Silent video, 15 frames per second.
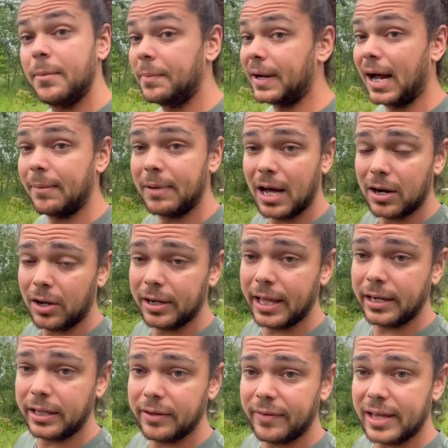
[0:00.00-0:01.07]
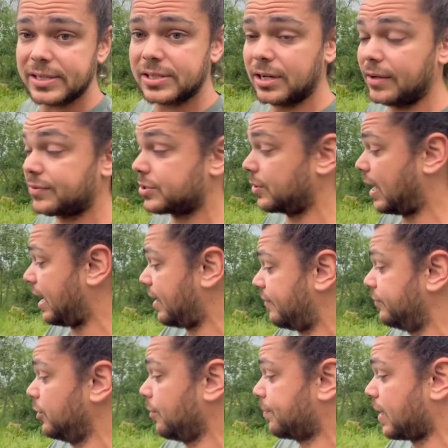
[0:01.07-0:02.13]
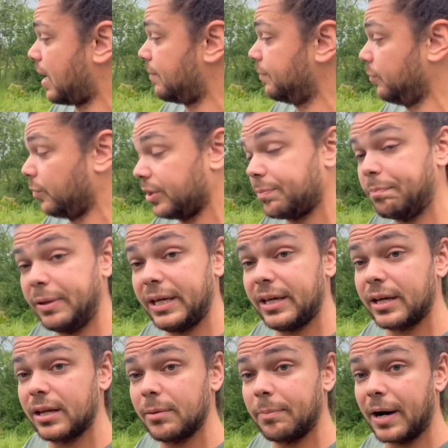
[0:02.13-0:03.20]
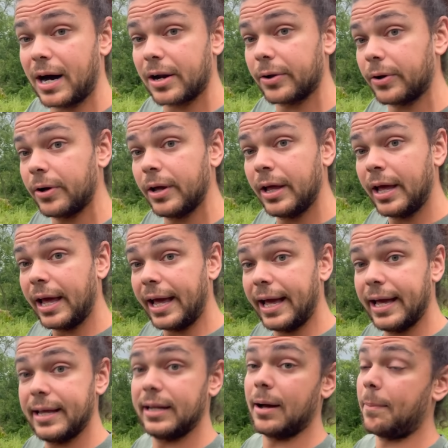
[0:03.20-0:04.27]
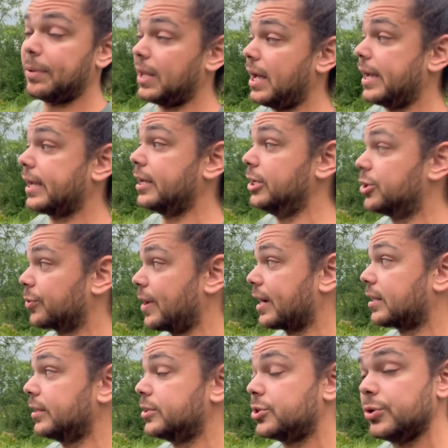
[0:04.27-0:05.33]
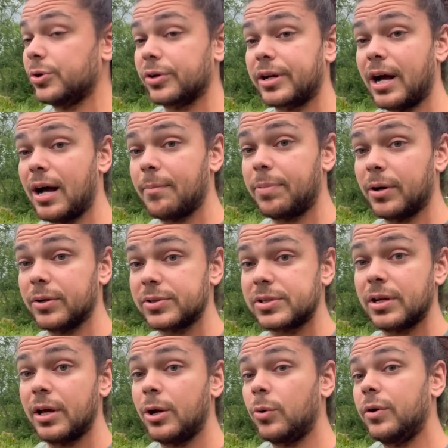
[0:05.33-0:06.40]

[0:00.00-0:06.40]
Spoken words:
but I'm not on any of that stuff, so I have no problem with peeing in a bottle and applying it directly to your compost.